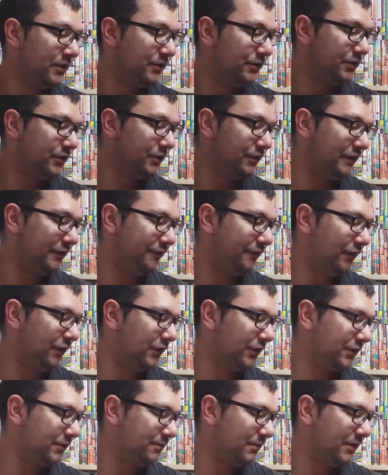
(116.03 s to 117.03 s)
So the
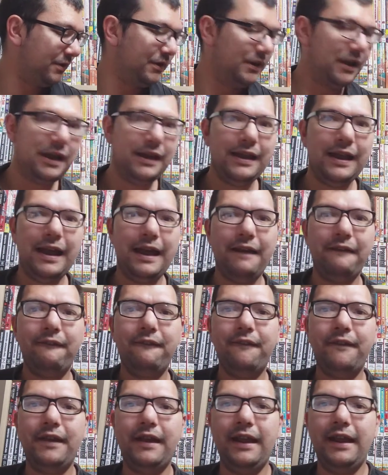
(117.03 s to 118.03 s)
first one I have
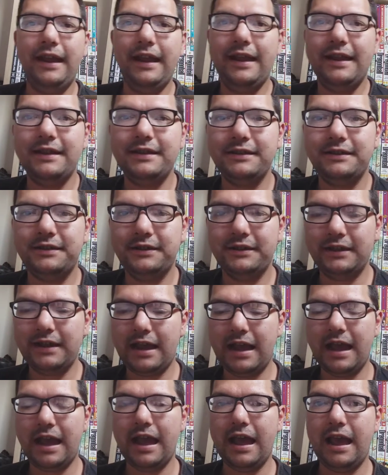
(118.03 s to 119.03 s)
is
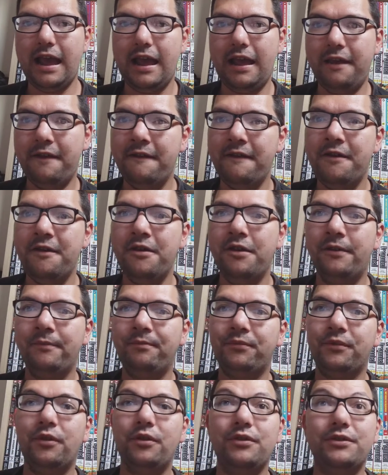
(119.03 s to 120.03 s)
uh,
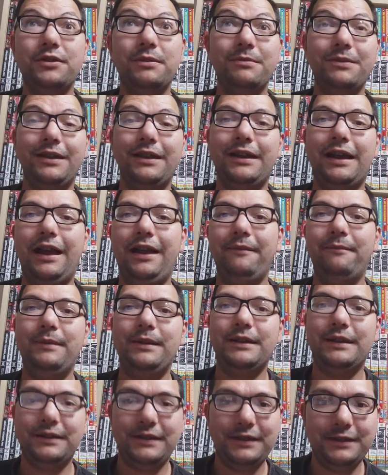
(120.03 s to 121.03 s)
something I've
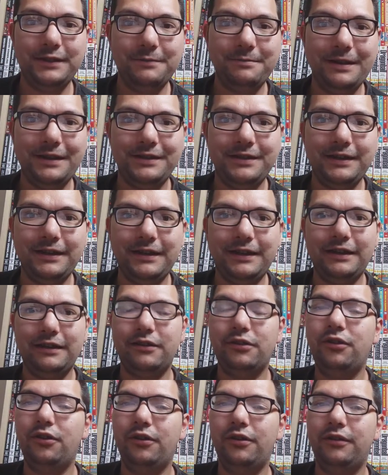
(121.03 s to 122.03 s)
been anticipating and I
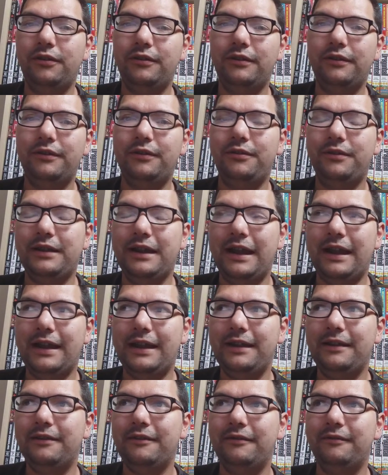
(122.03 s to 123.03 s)
thought
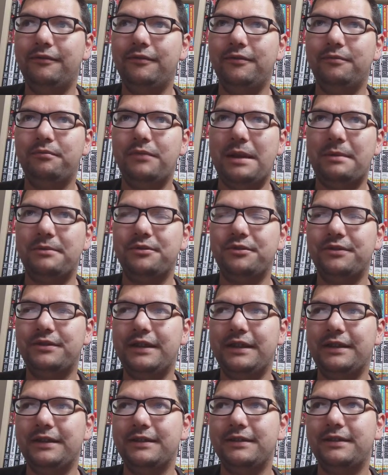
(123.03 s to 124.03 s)
okay. Mm, Amazon
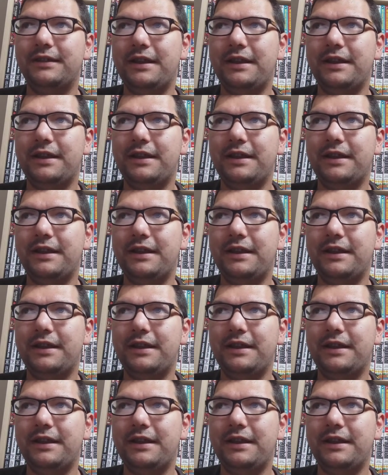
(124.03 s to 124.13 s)
saying it's